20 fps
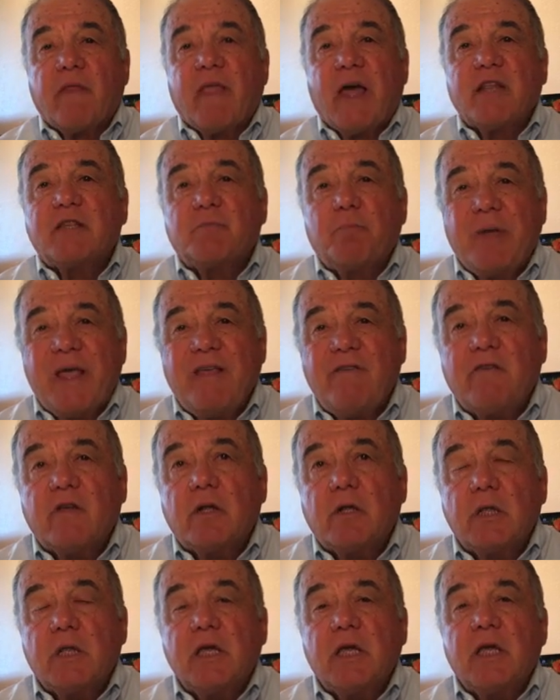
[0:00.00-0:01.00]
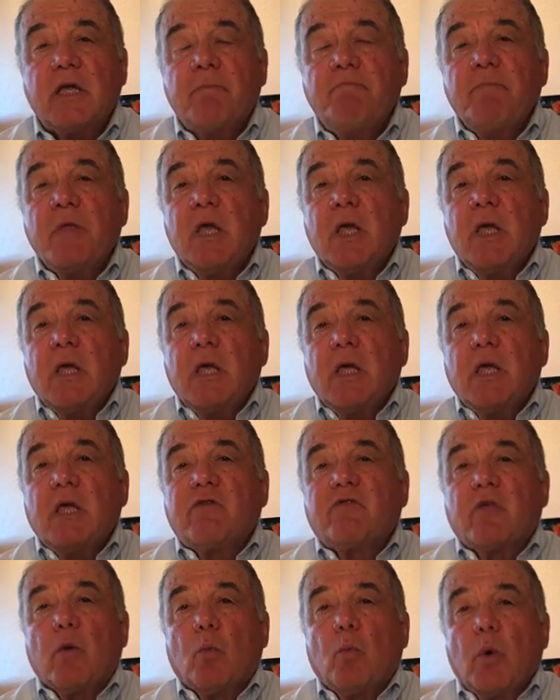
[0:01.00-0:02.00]
And that's basically
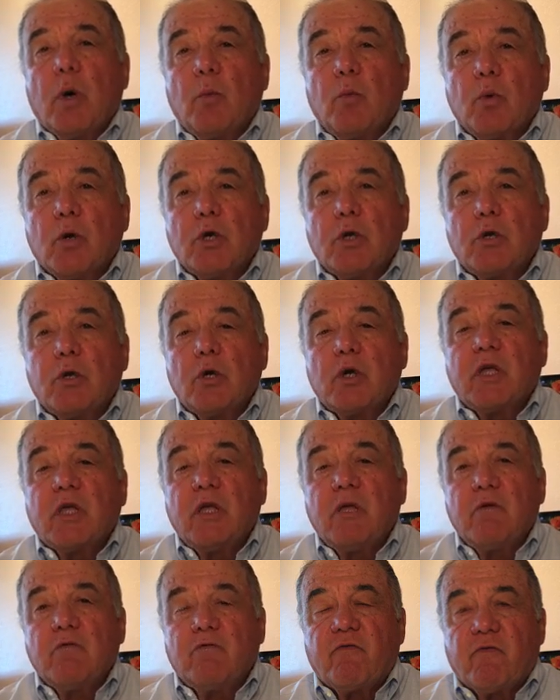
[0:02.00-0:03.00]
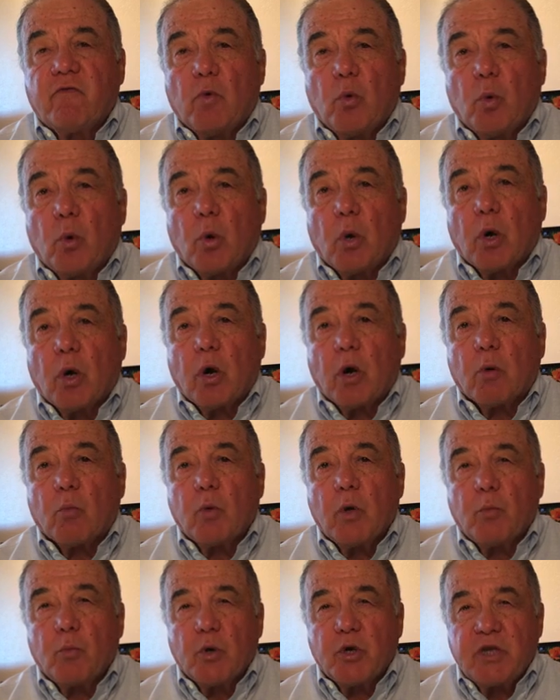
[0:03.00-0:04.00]
is that what we're looking for
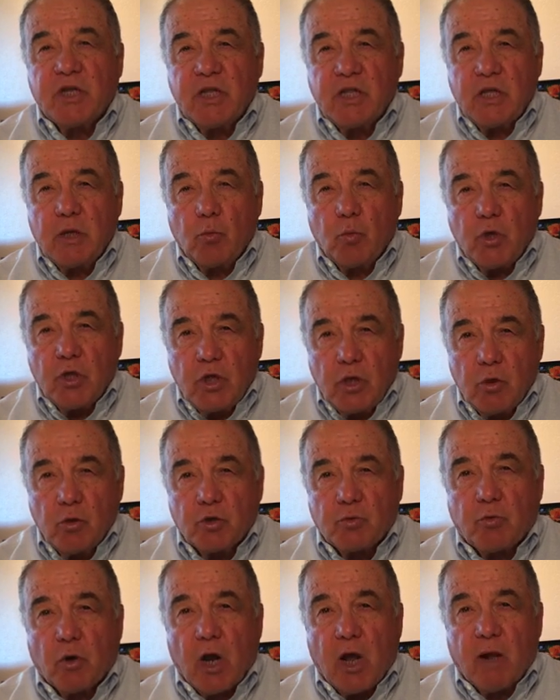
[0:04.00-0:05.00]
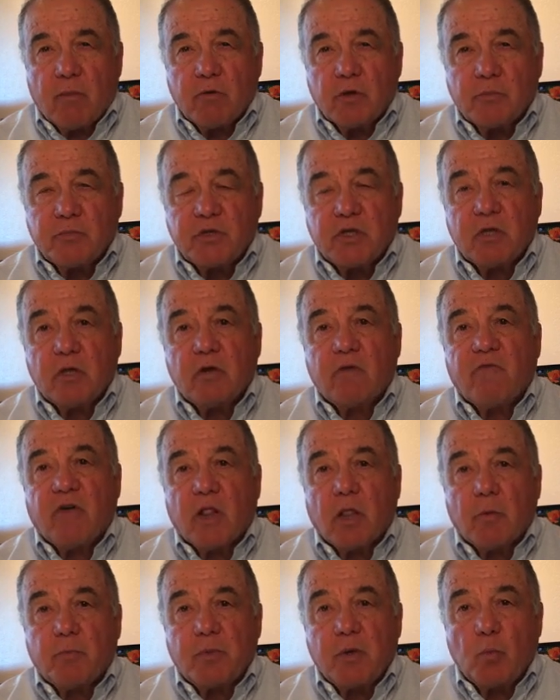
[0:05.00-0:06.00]
when we're dealing with huge problems in the
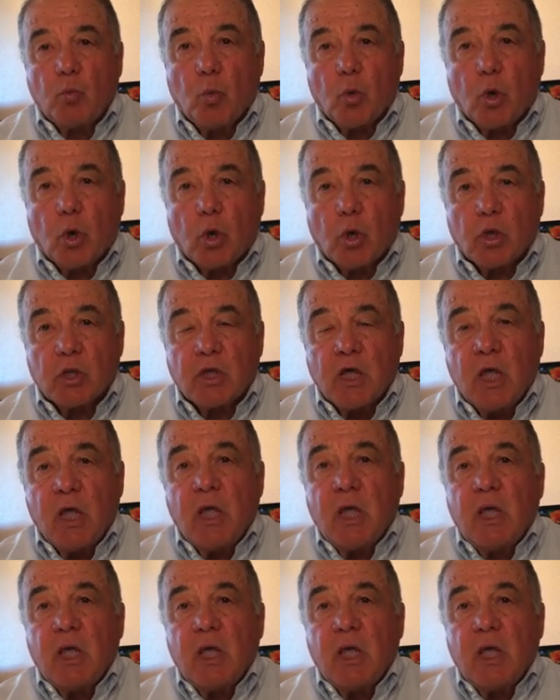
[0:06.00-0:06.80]
developing world